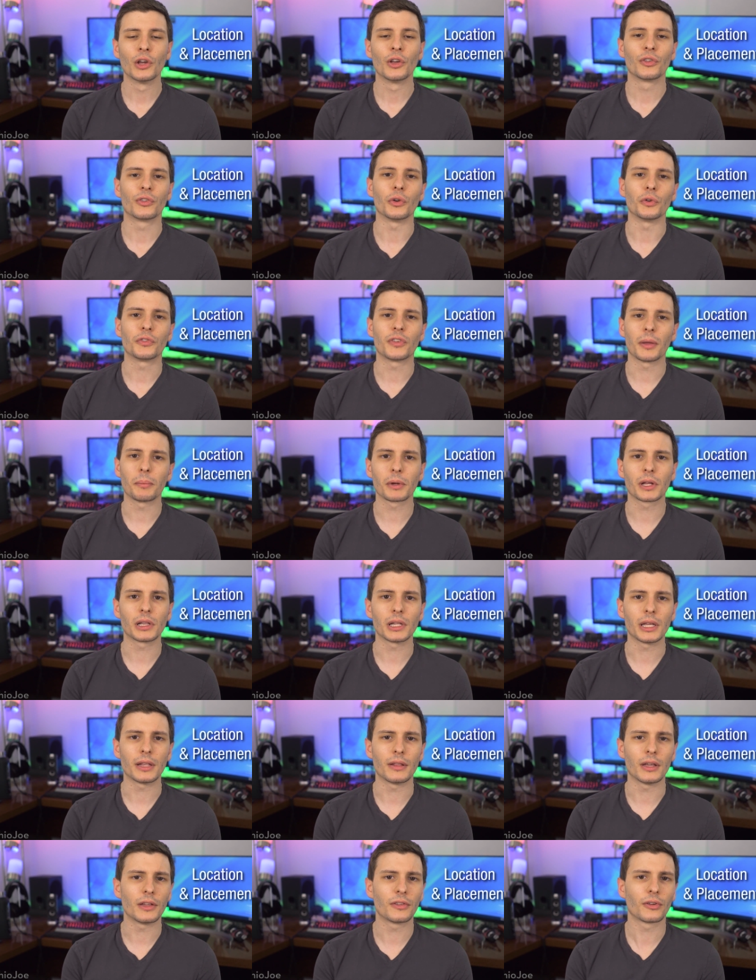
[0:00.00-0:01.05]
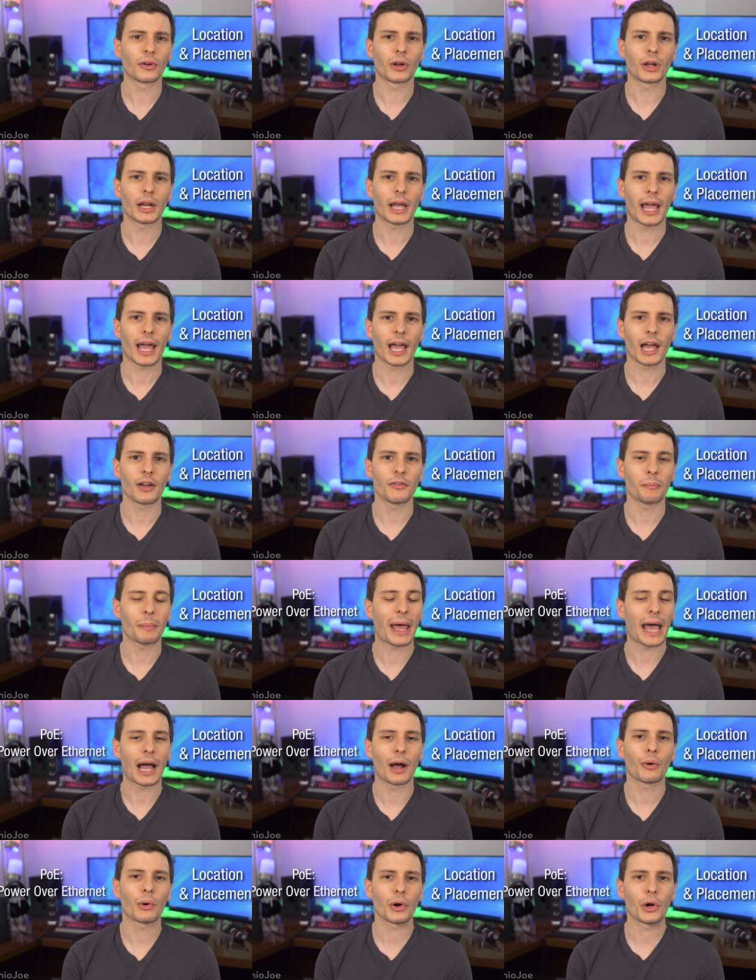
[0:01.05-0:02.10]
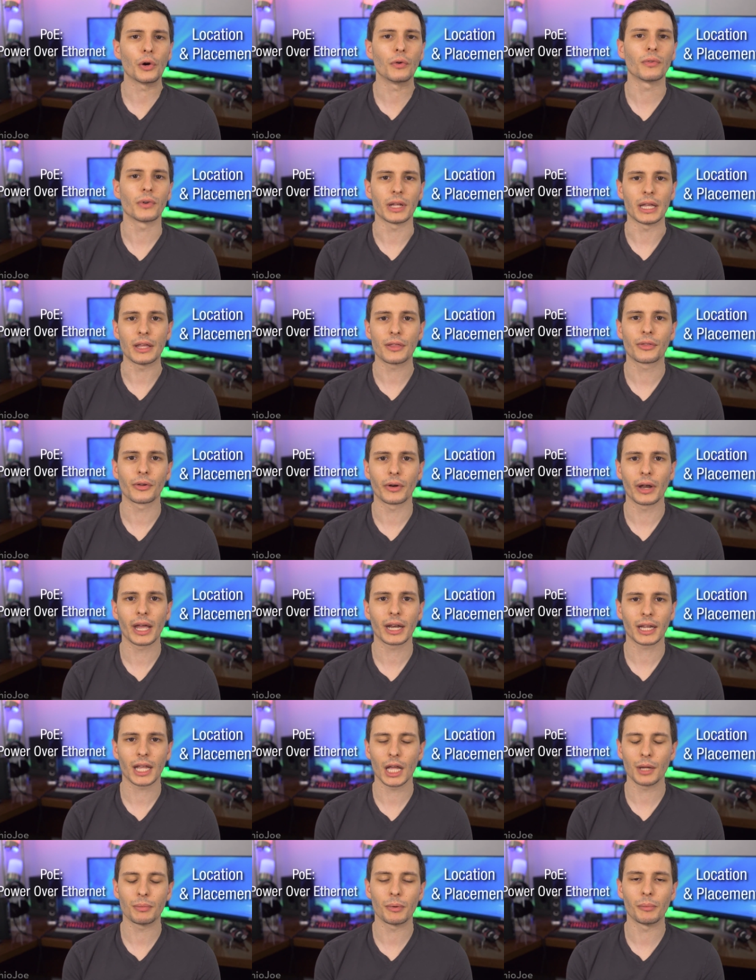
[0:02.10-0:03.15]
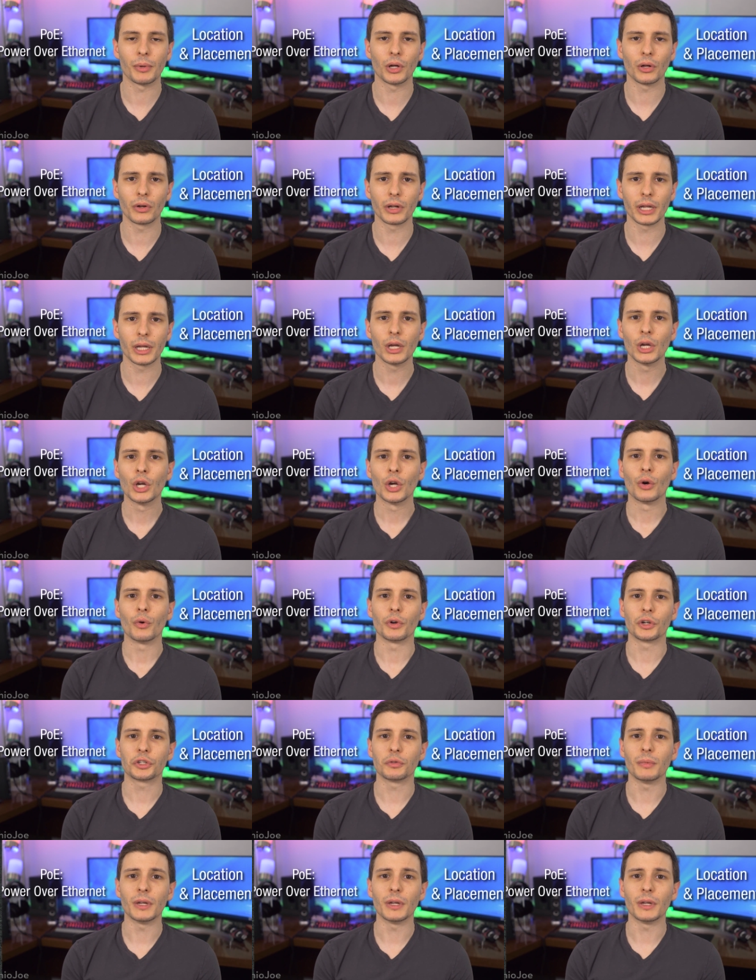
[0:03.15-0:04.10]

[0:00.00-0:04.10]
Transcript: So typically these are going to have power over Ethernet capability, which